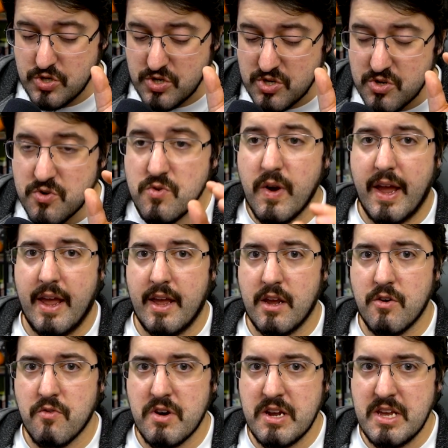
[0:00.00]
too
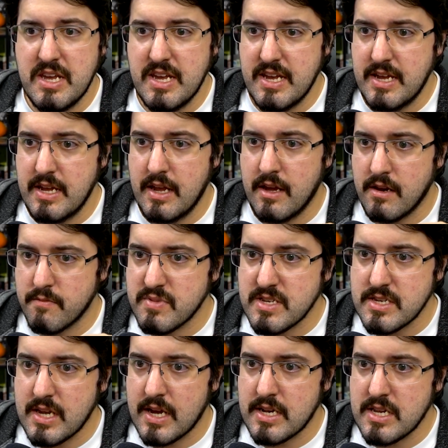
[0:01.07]
angry and
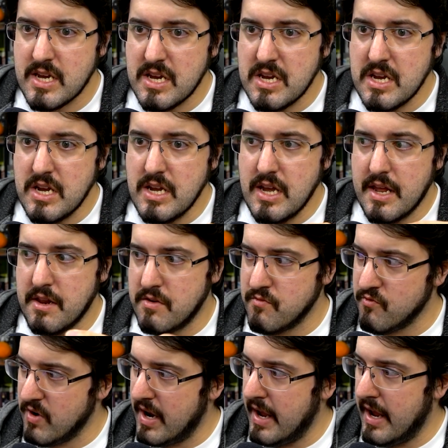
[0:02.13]
upset and
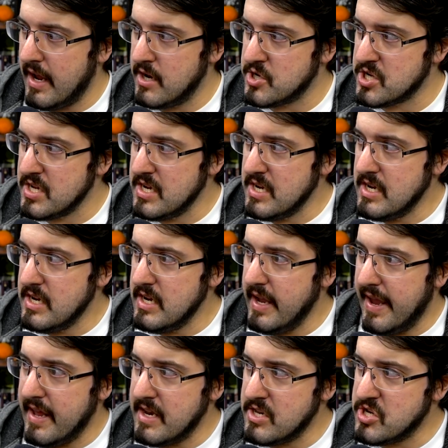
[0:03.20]
enraged
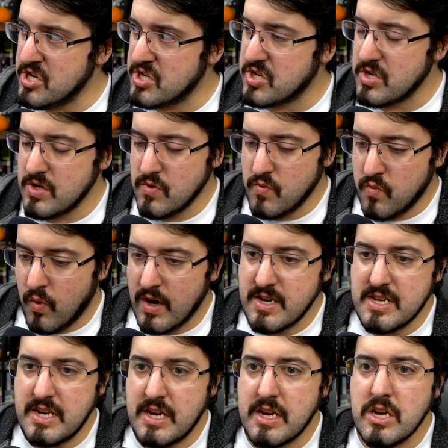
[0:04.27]
and just
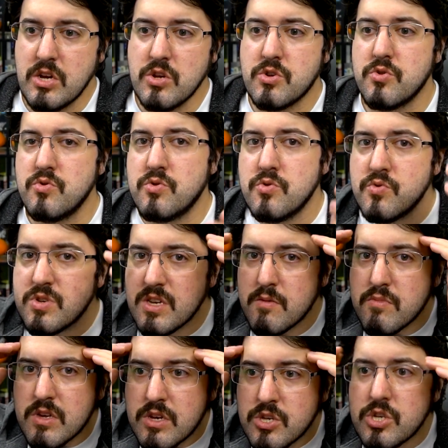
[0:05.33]
wanting to do
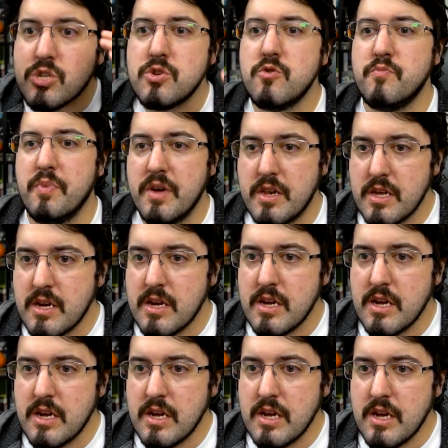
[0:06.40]
something stupid.
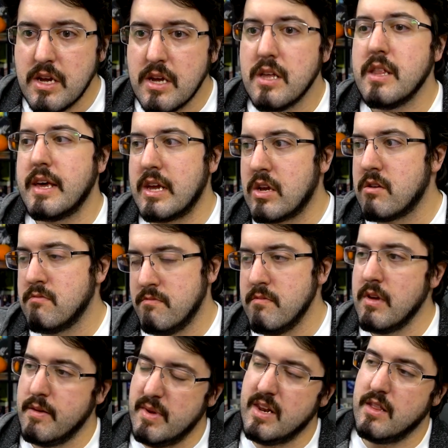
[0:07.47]
Like,
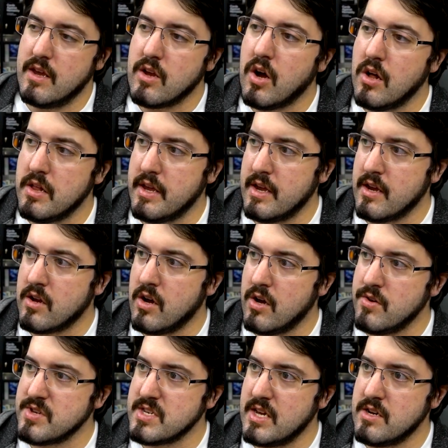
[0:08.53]
admittedly, calling a
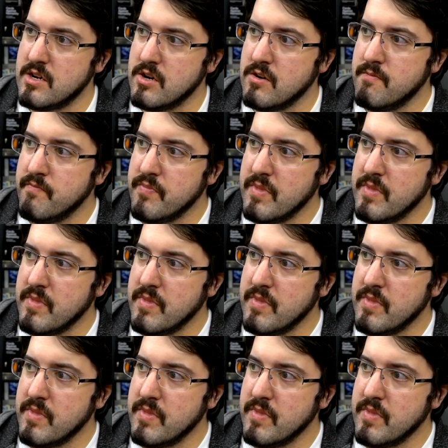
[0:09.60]
call center